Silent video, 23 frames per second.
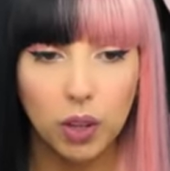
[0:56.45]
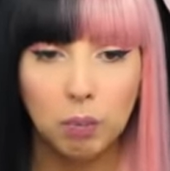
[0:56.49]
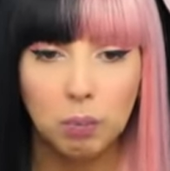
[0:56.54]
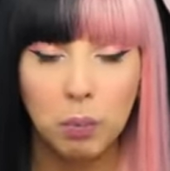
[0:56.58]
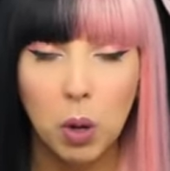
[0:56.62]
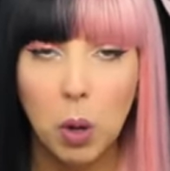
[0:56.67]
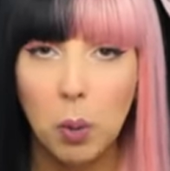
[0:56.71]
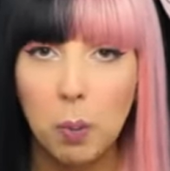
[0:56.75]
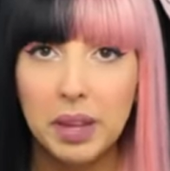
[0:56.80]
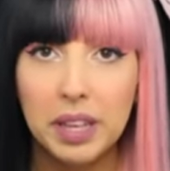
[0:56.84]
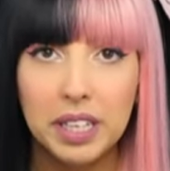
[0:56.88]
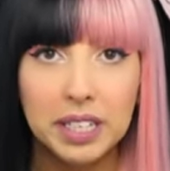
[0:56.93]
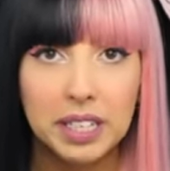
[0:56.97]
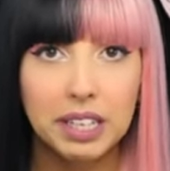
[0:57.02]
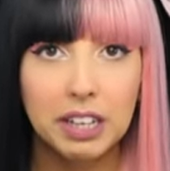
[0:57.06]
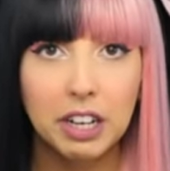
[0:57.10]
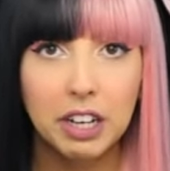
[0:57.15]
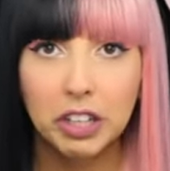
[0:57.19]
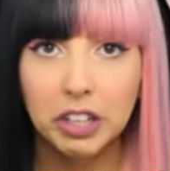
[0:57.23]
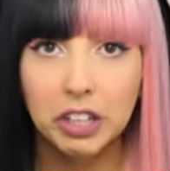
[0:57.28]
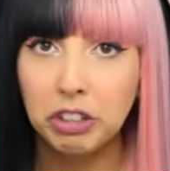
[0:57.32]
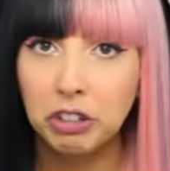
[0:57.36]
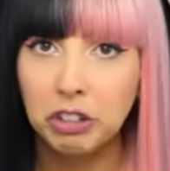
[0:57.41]
Mom is in
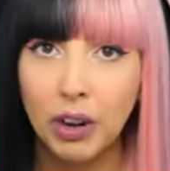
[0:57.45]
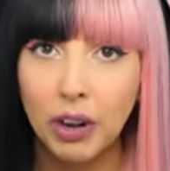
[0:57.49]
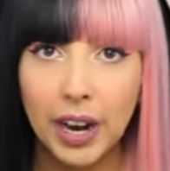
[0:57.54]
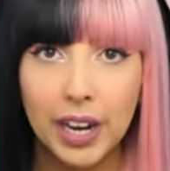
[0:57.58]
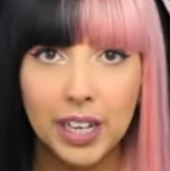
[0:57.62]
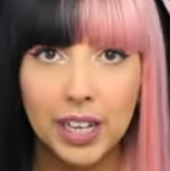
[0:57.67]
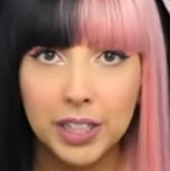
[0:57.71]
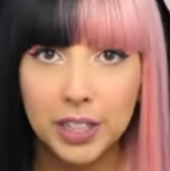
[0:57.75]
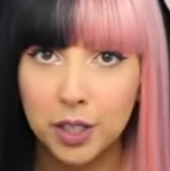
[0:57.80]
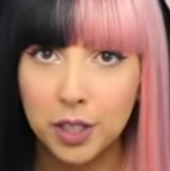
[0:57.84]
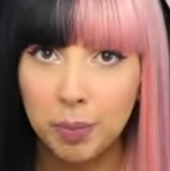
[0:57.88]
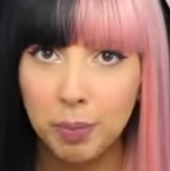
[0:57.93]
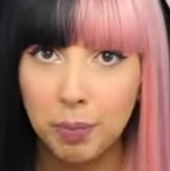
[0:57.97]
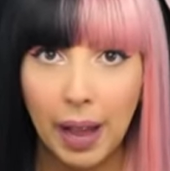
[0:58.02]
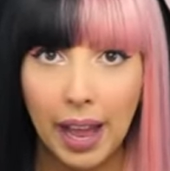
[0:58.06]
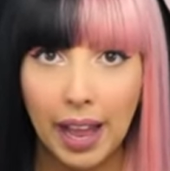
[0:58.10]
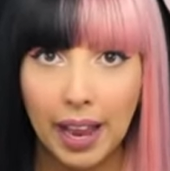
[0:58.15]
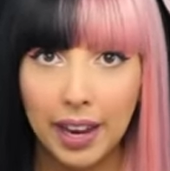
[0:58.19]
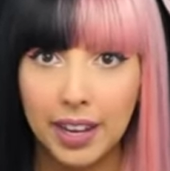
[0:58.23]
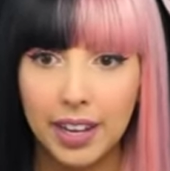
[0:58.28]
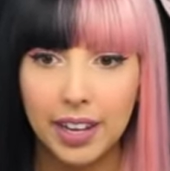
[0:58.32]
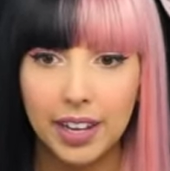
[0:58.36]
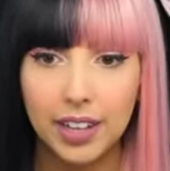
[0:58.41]
a crazed
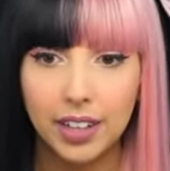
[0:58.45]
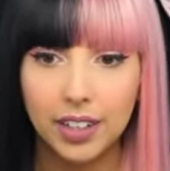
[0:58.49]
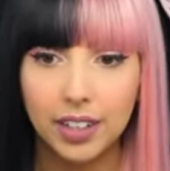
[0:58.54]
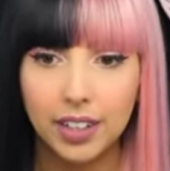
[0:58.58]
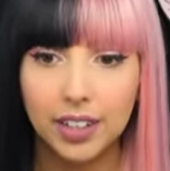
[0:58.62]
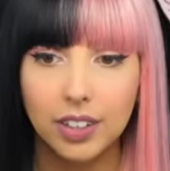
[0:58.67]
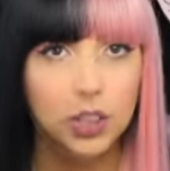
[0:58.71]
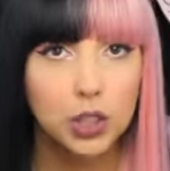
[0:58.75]
panic.